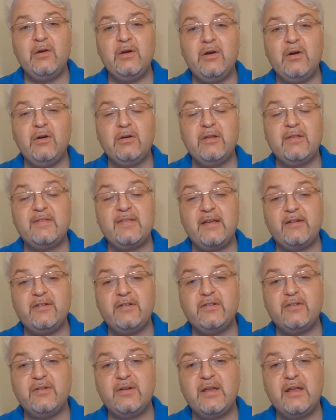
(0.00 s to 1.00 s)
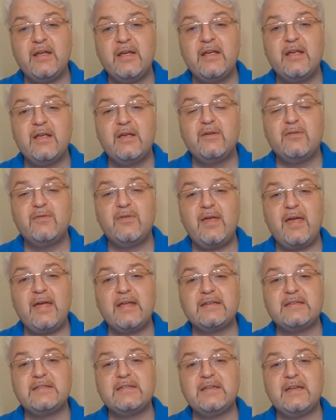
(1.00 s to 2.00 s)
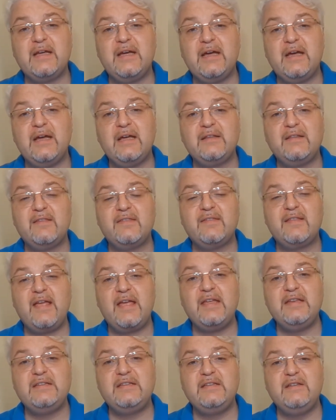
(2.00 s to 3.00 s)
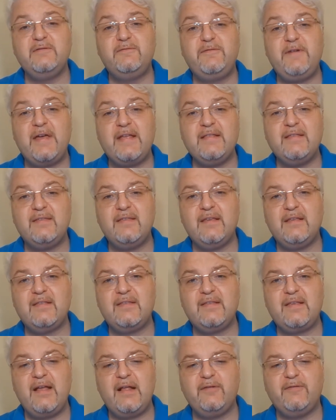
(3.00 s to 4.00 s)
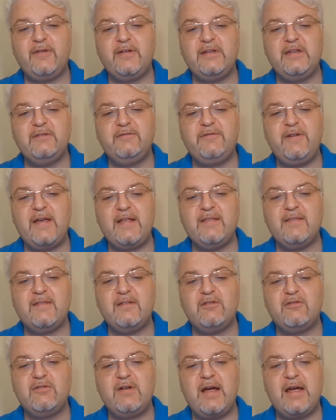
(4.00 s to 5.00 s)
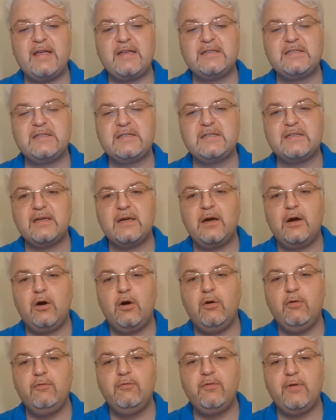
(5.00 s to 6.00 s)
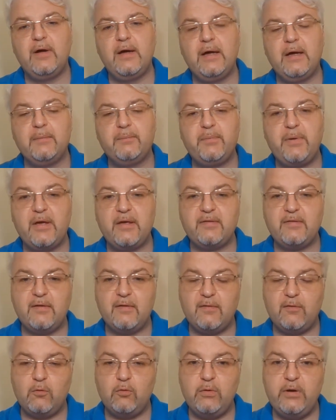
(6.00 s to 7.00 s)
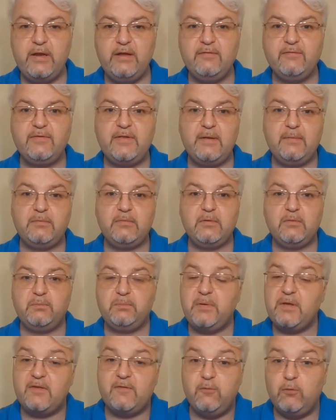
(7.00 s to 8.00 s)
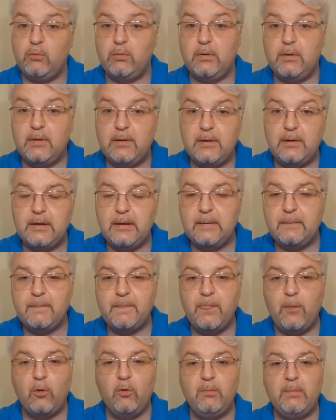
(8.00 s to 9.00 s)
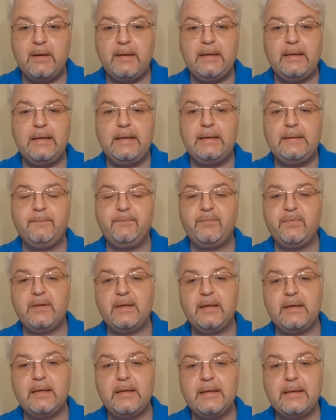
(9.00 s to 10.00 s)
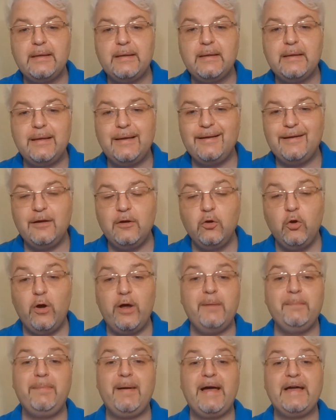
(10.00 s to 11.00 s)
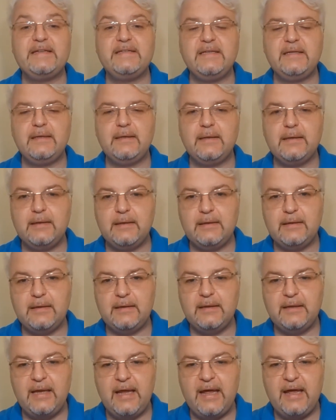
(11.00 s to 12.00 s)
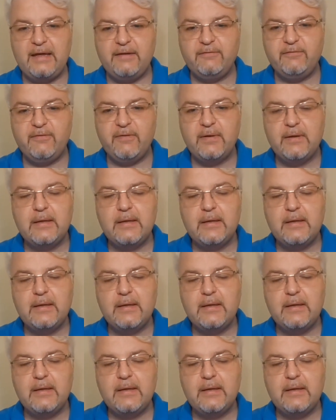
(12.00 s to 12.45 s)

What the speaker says: on its territory, that the state defends itself and defends the rights of persons who live the peaceful, normal, law-abiding life.